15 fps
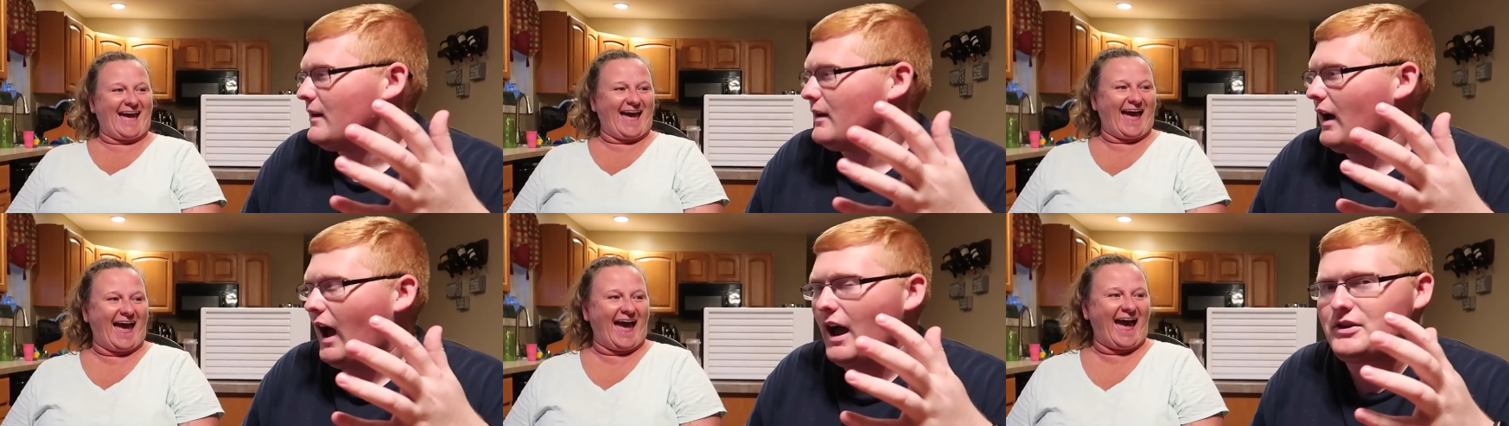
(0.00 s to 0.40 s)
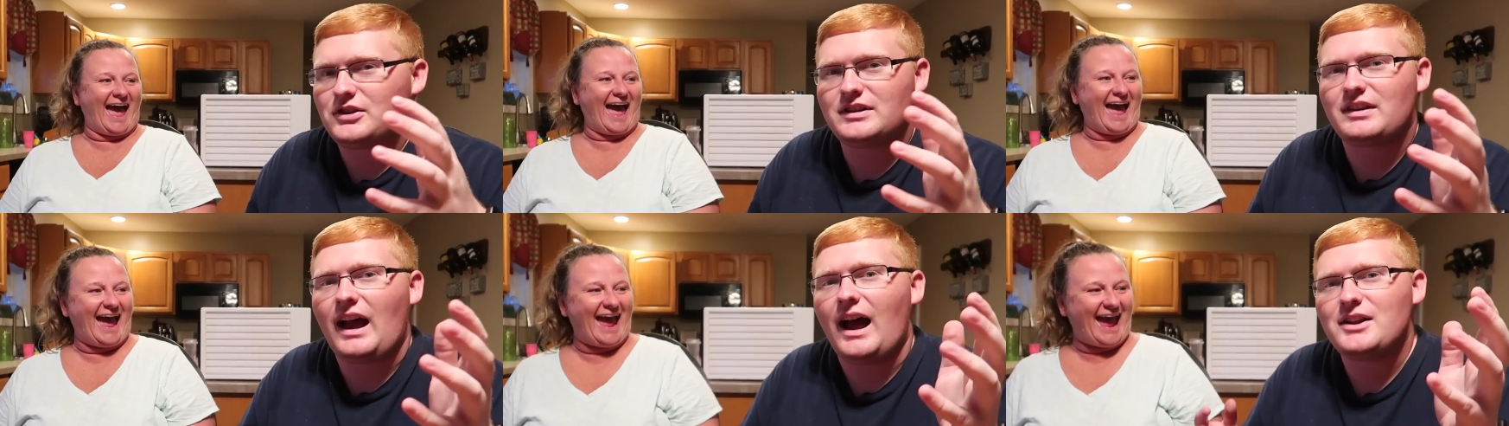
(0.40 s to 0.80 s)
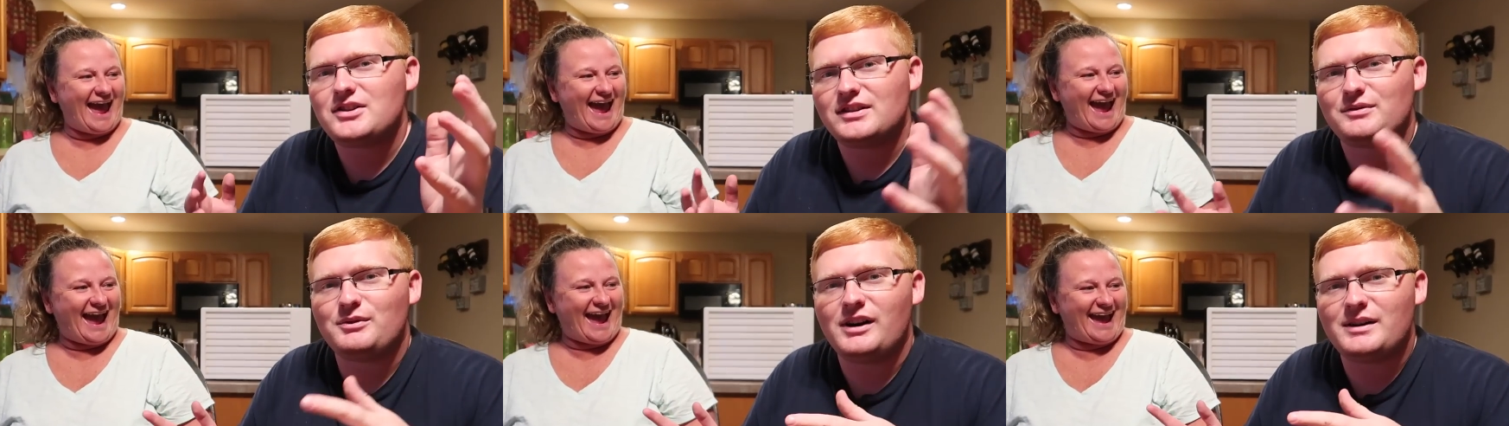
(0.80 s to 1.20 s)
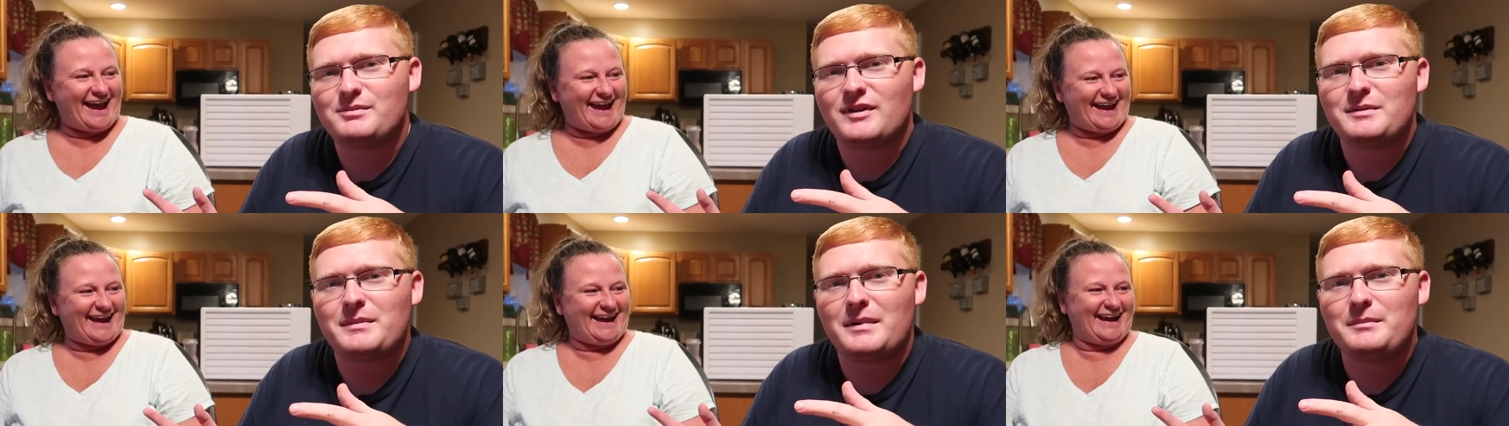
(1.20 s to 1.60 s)
Speaker 1: I just, I just wanted
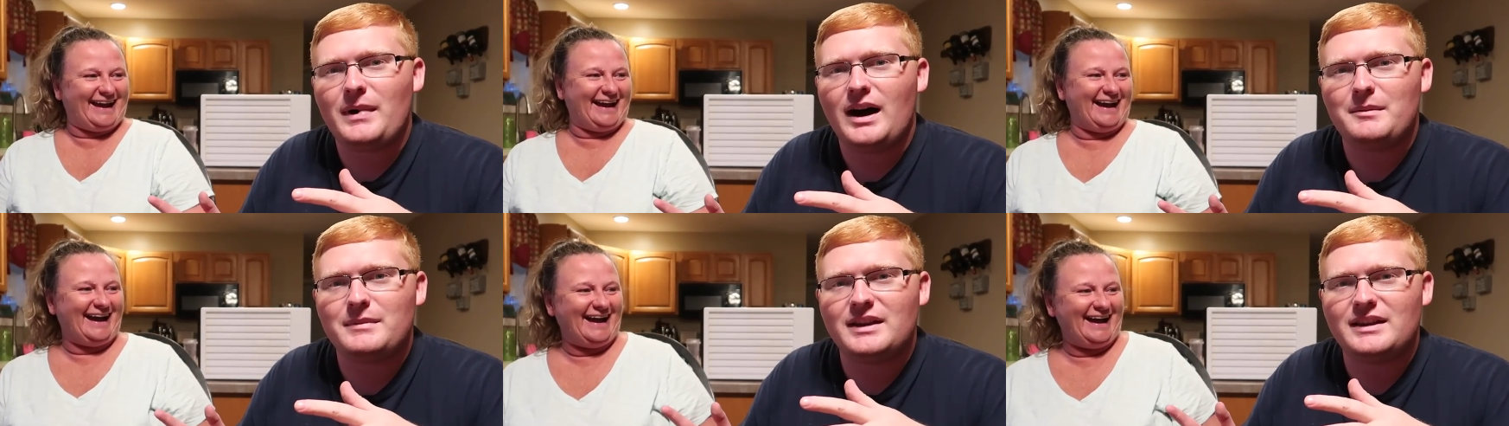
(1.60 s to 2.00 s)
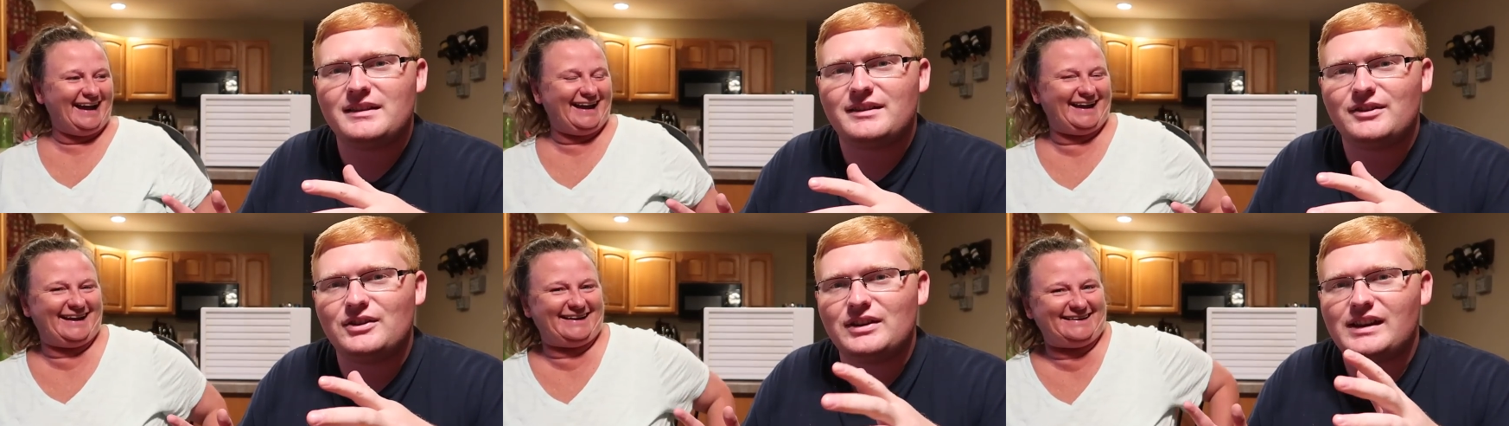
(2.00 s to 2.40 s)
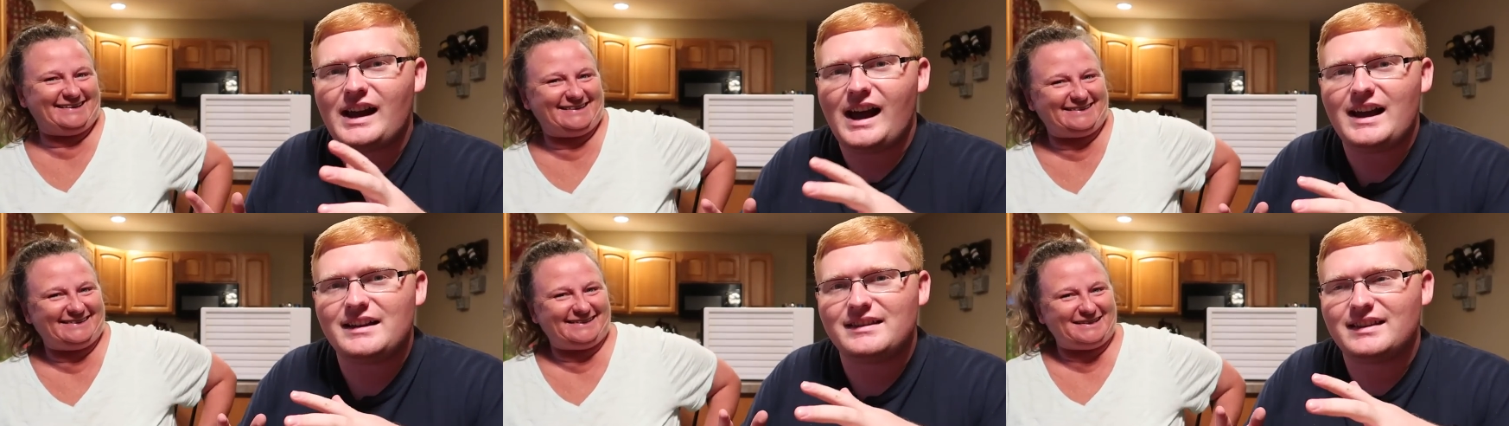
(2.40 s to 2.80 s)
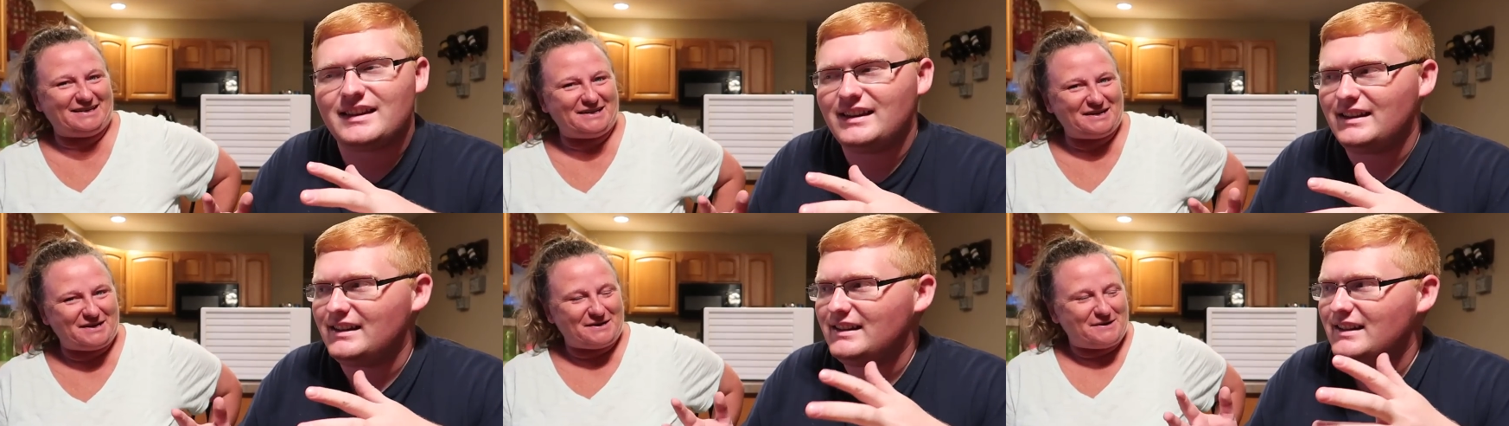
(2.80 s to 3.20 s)
to bring my mom in so you guys
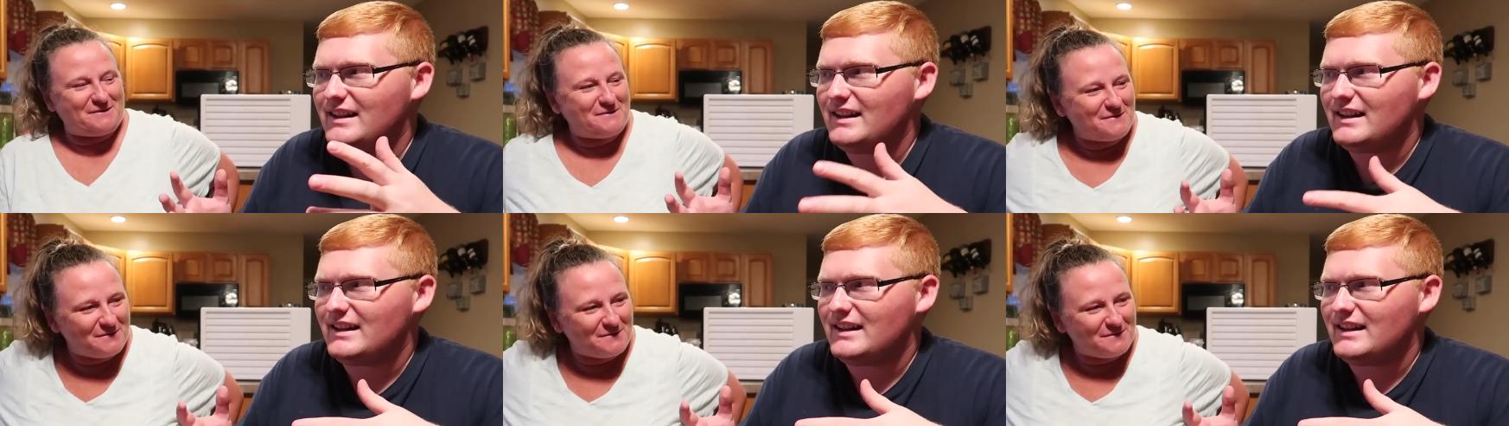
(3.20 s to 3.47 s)
can